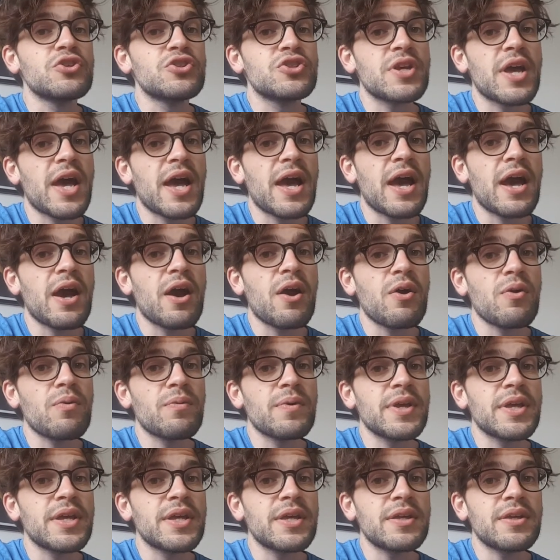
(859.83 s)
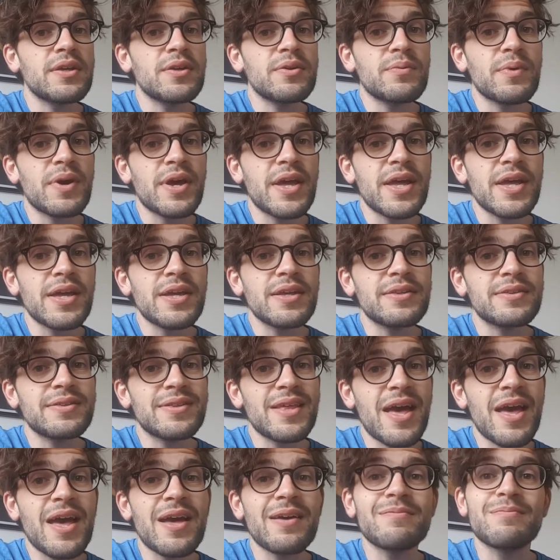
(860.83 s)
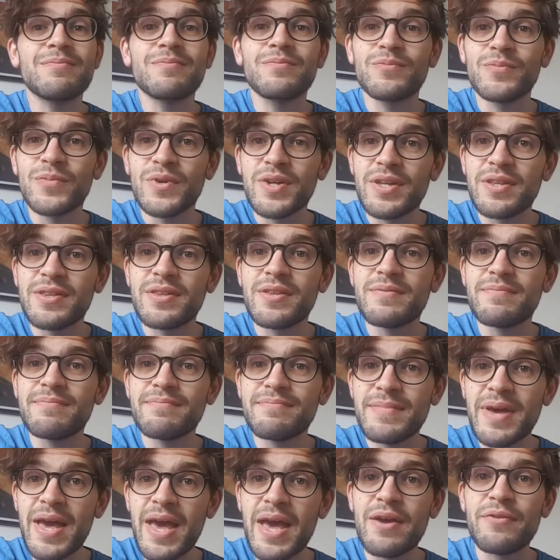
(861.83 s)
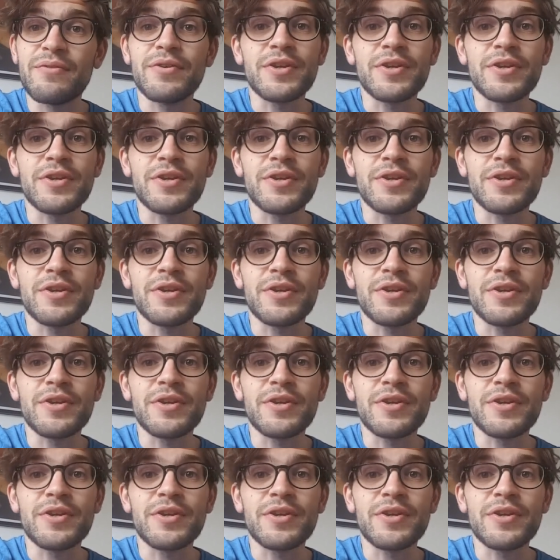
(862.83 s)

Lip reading: Shall we wake them with the moon?